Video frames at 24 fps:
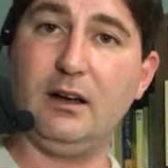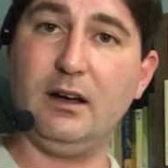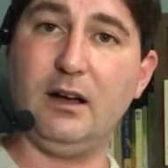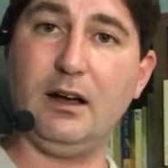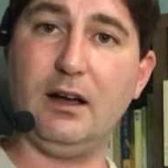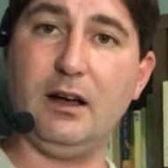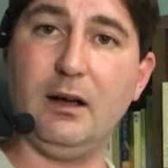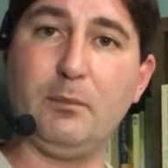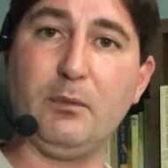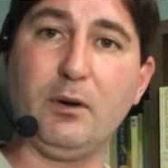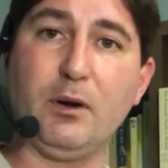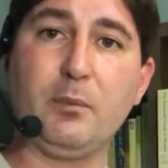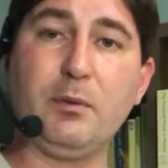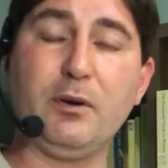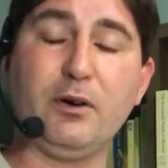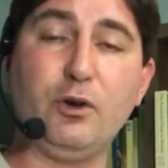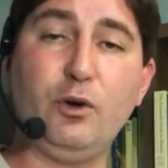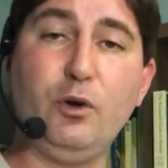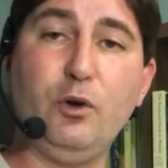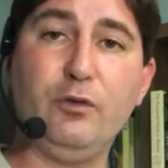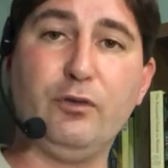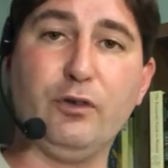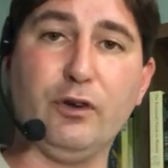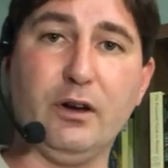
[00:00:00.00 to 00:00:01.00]
um, Herbert
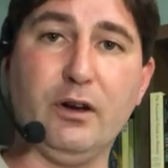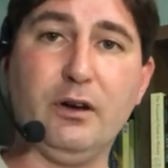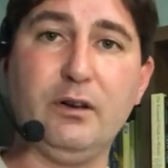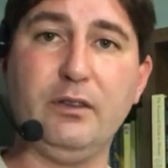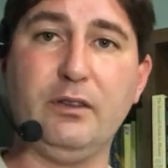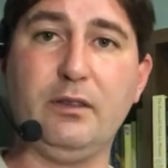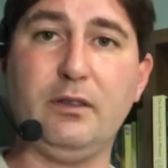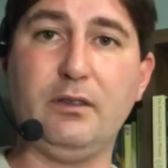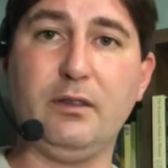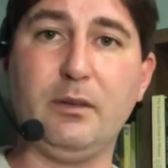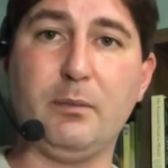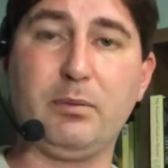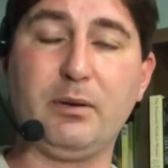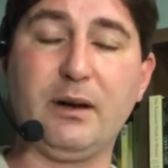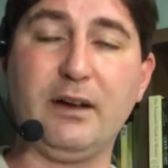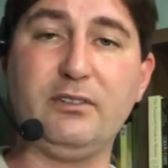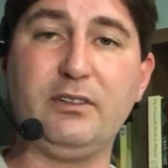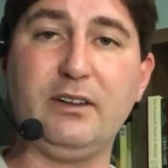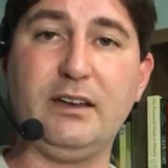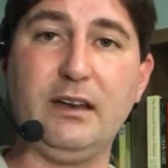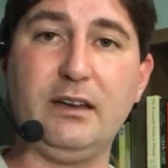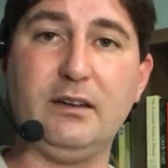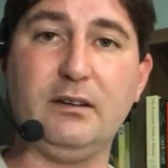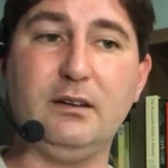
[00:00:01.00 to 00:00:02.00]
Hoover, the
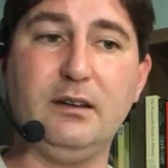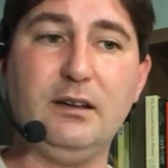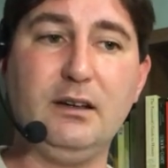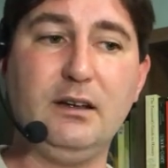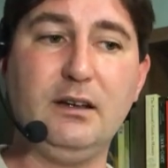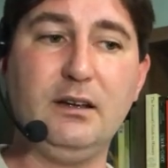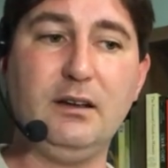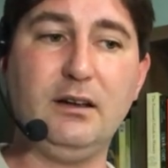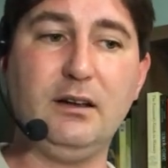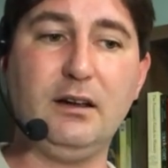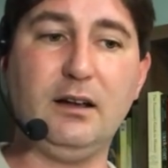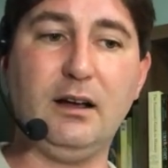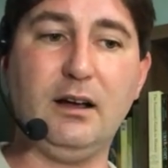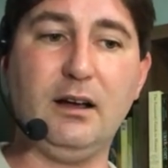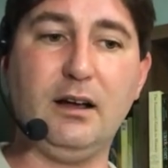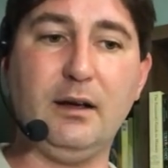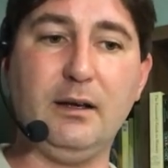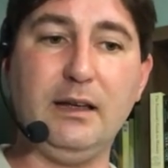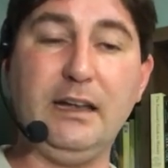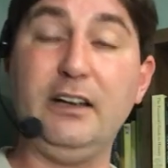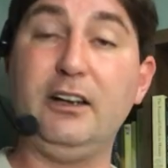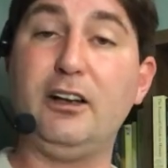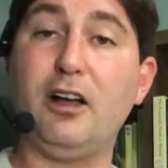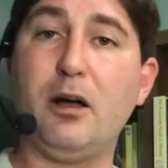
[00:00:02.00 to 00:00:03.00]
president,
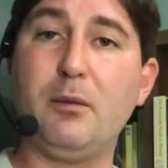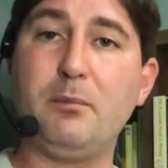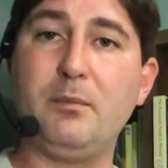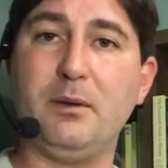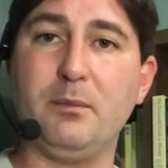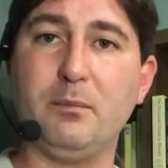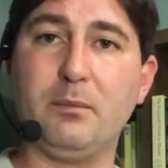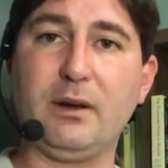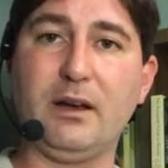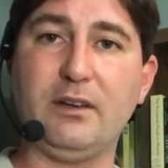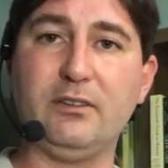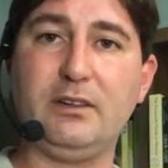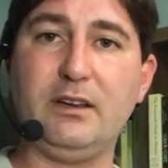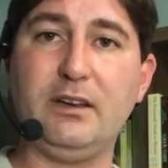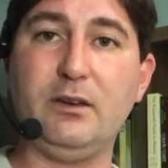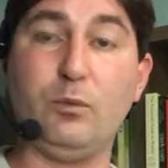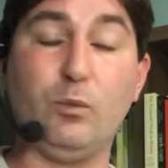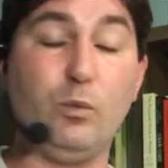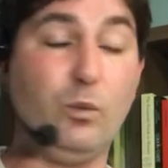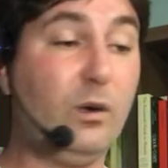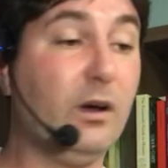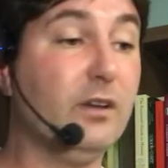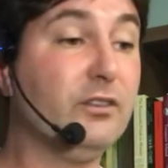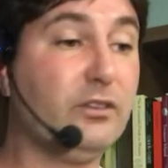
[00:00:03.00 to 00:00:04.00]
uh, incumbent
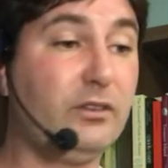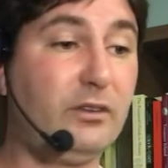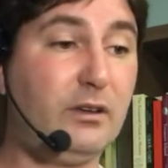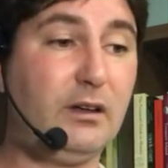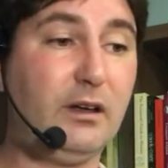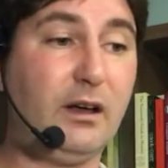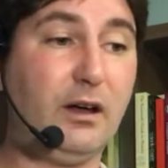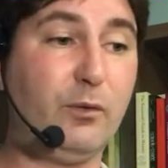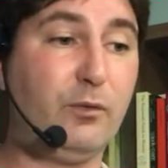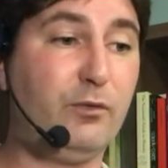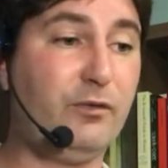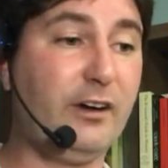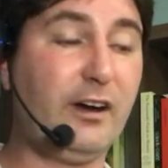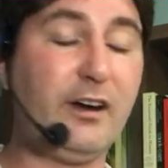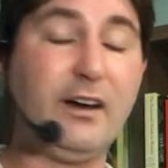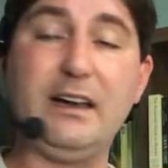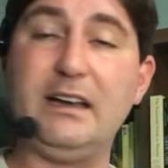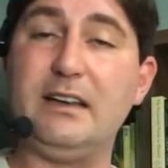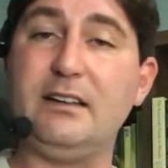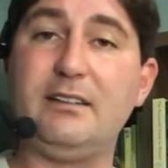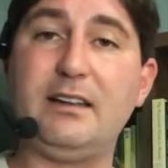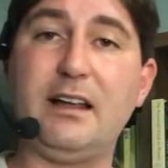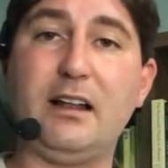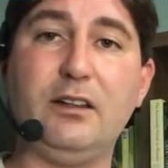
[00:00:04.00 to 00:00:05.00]
president, was a
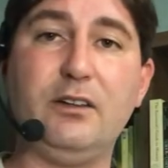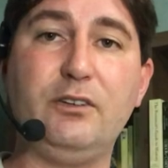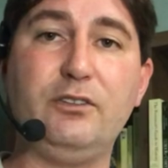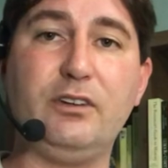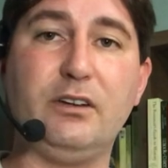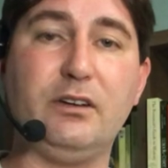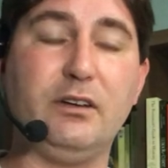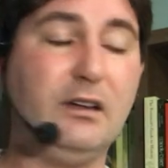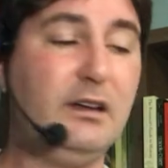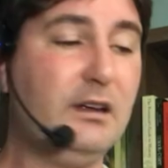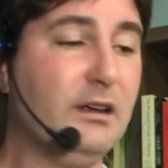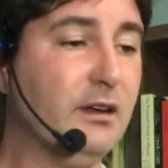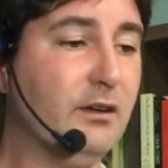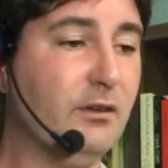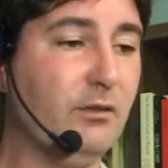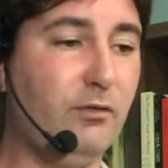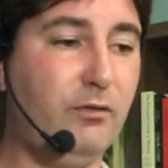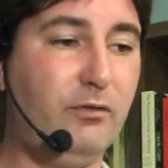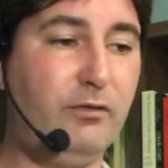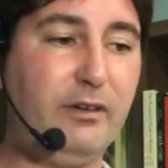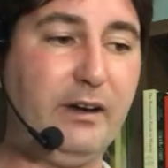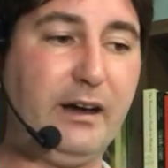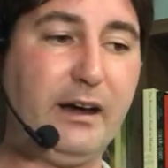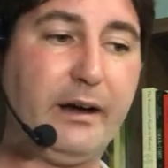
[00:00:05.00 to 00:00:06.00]
very intelligent,
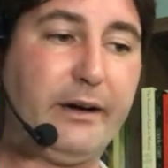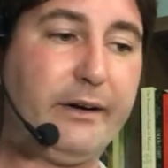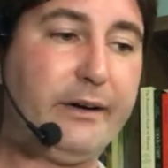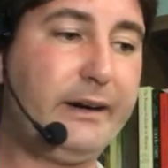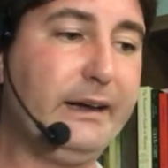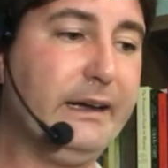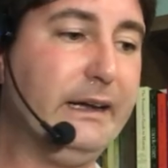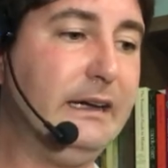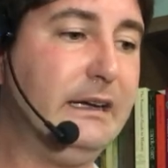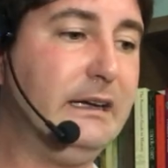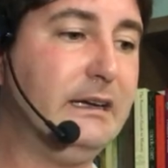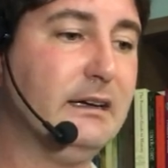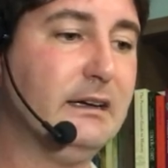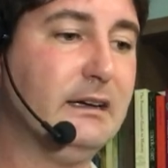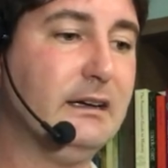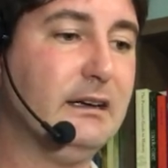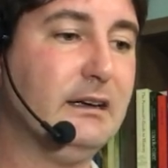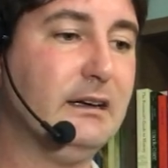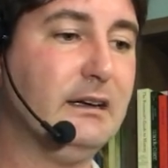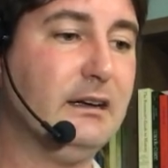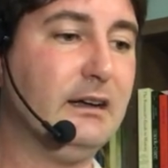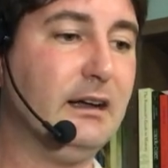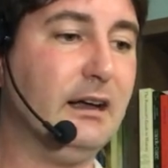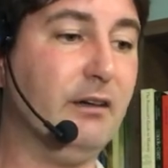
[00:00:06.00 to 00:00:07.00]
very
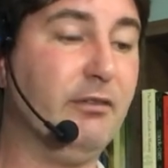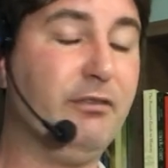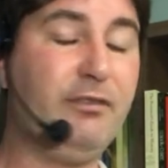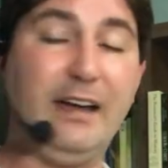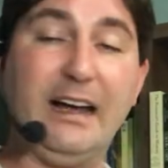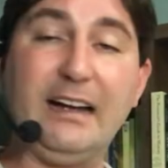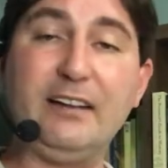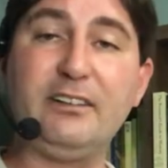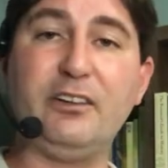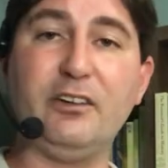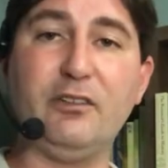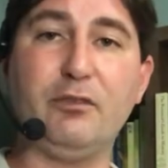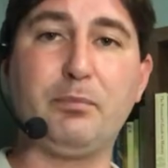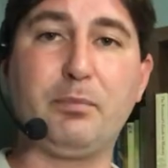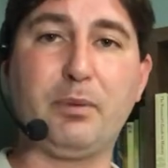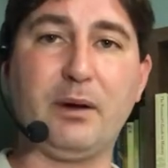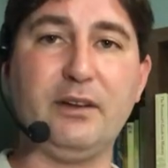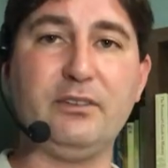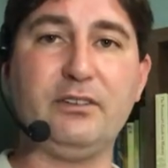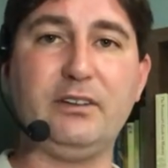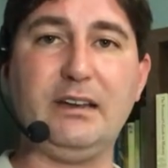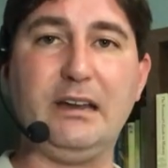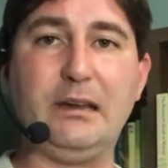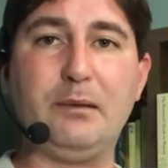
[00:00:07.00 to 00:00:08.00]
effective
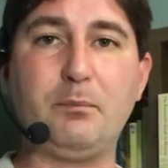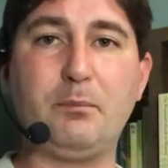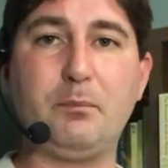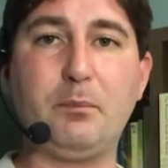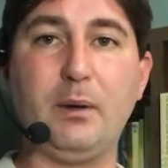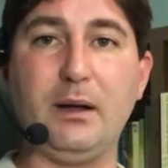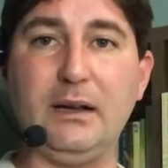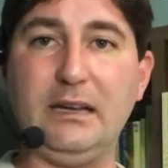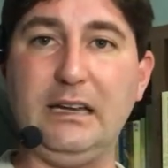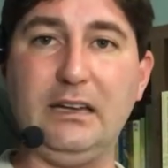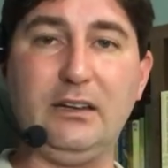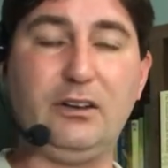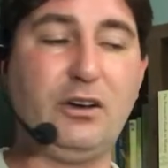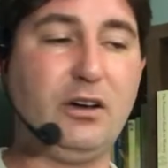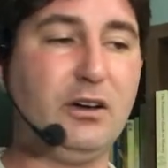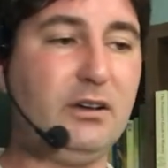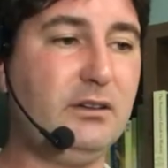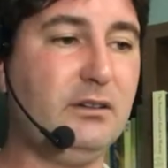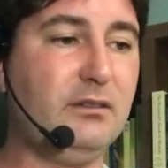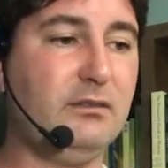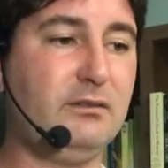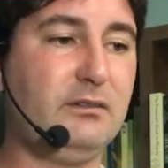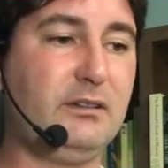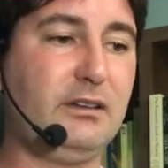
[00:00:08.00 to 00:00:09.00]
president, but he
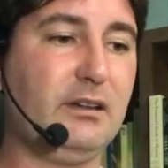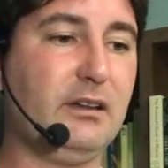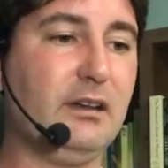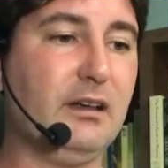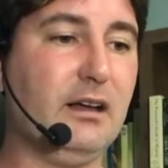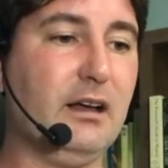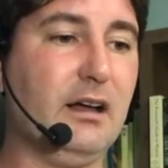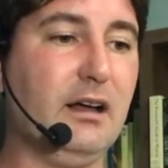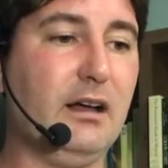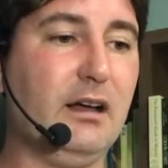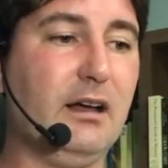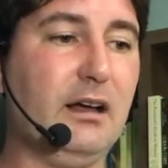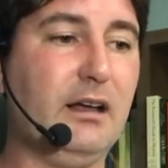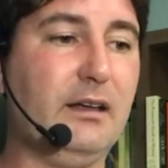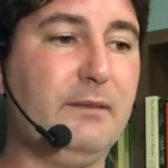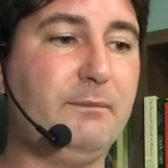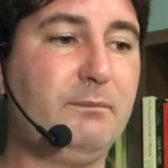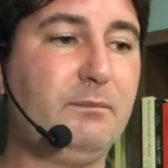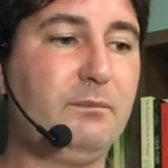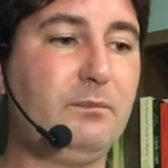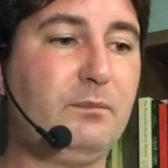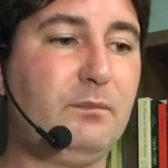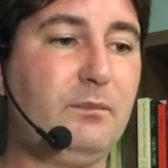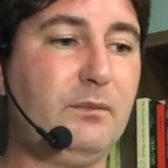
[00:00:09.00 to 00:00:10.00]
couldn't, uh,
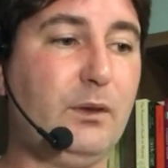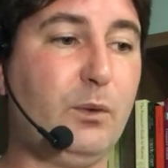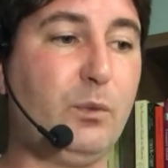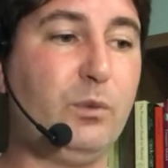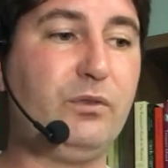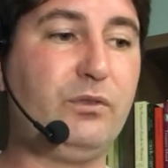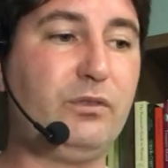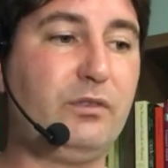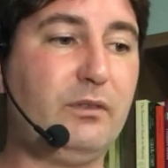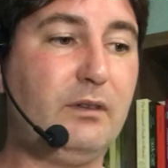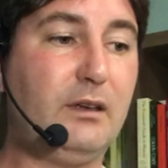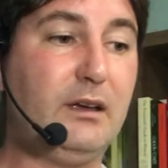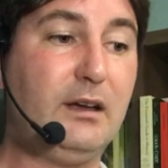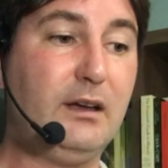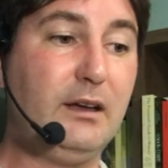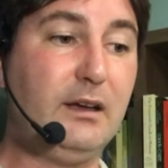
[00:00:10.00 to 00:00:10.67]
there was,